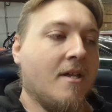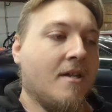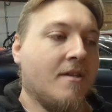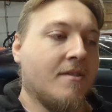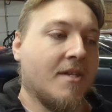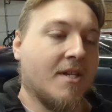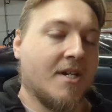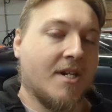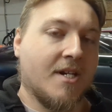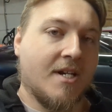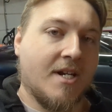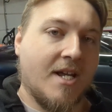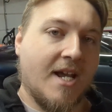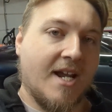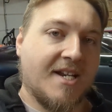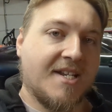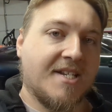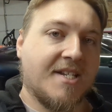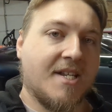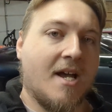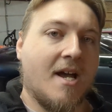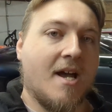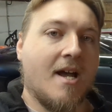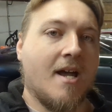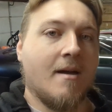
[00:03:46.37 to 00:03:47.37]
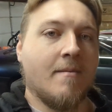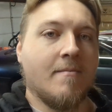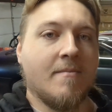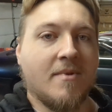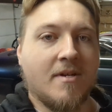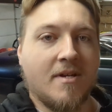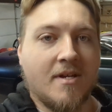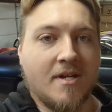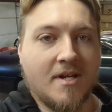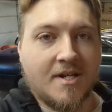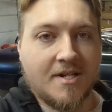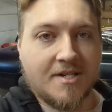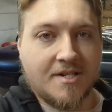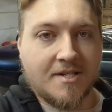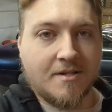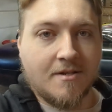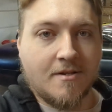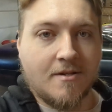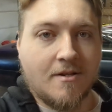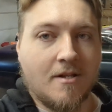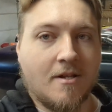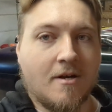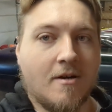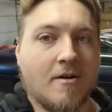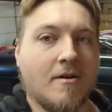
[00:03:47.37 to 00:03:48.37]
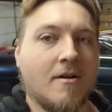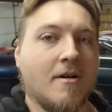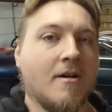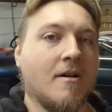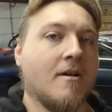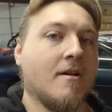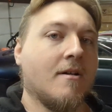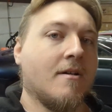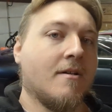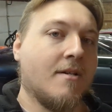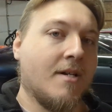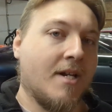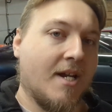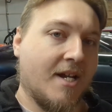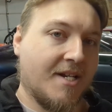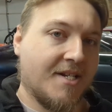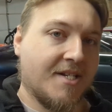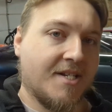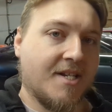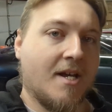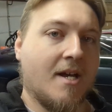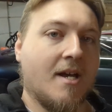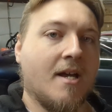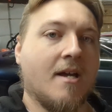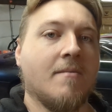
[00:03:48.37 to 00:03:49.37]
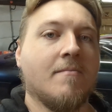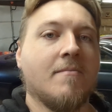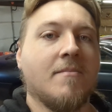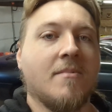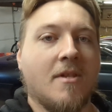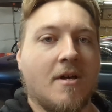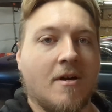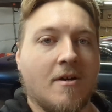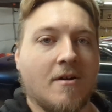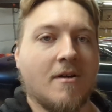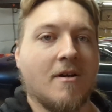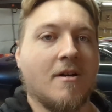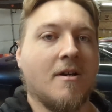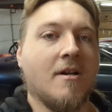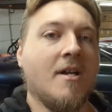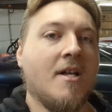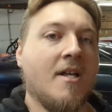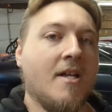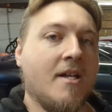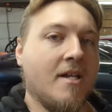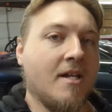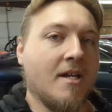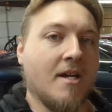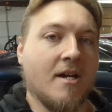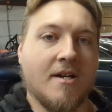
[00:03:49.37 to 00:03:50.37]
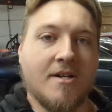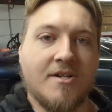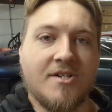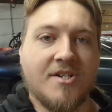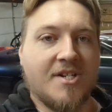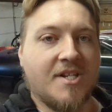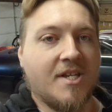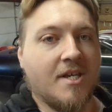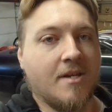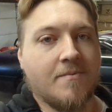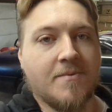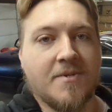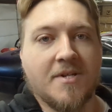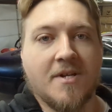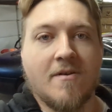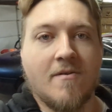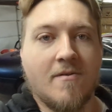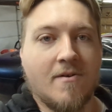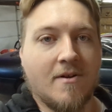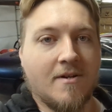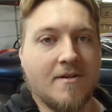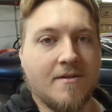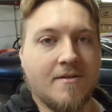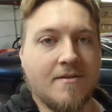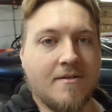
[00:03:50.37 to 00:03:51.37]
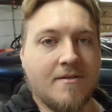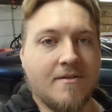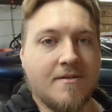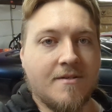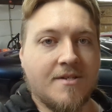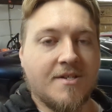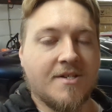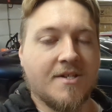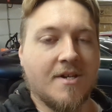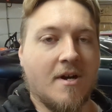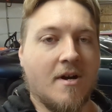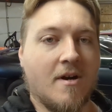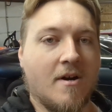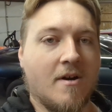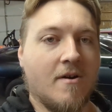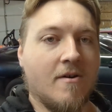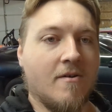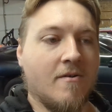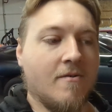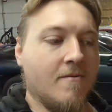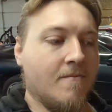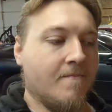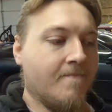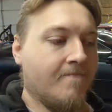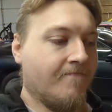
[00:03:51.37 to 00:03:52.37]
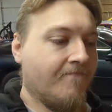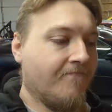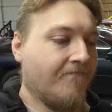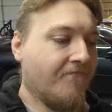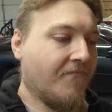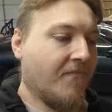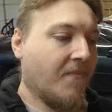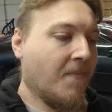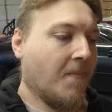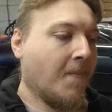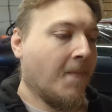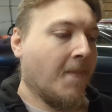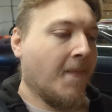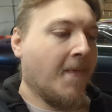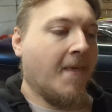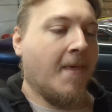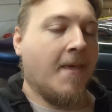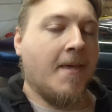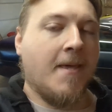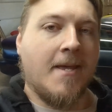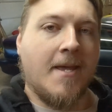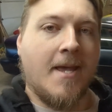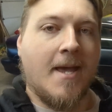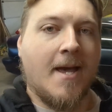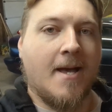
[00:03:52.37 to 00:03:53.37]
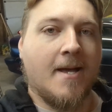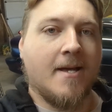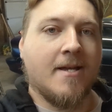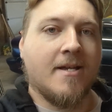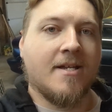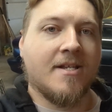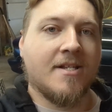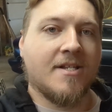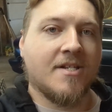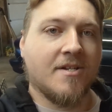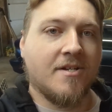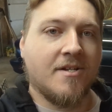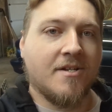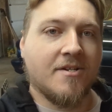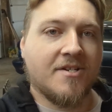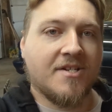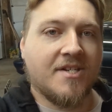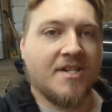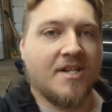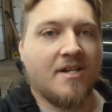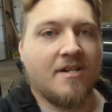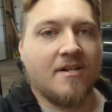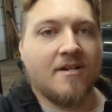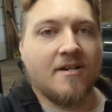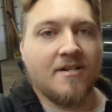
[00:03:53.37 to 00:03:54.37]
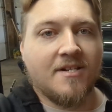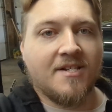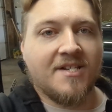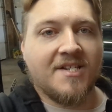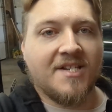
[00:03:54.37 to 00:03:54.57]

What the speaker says: Then the next time it gets a little longer, next time longer. It just keeps going. So yeah, until you're sitting on the